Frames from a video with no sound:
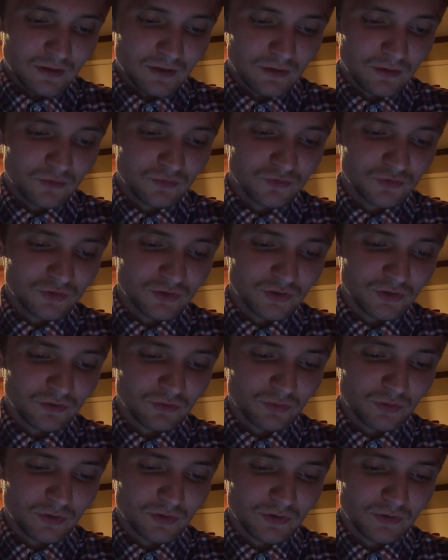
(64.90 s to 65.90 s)
hero's journey,
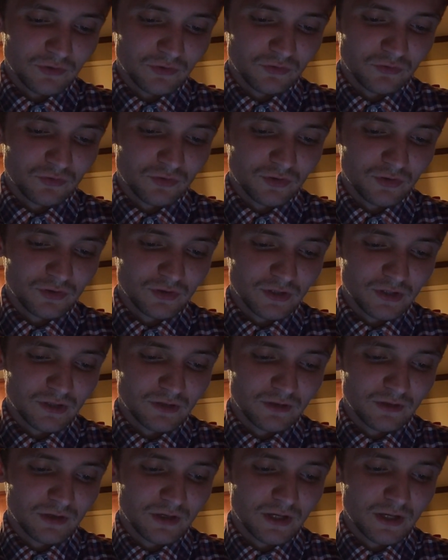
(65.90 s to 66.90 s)
as well as a strong
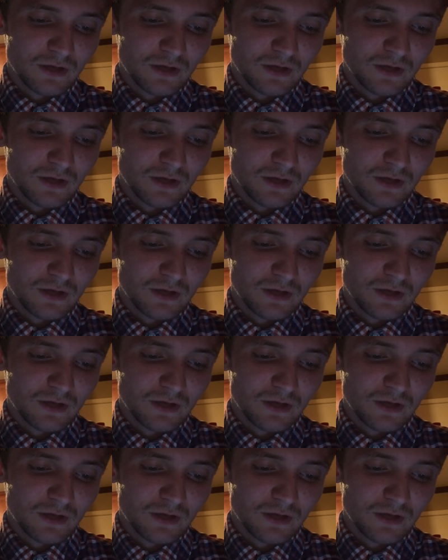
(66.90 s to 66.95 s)
dialogue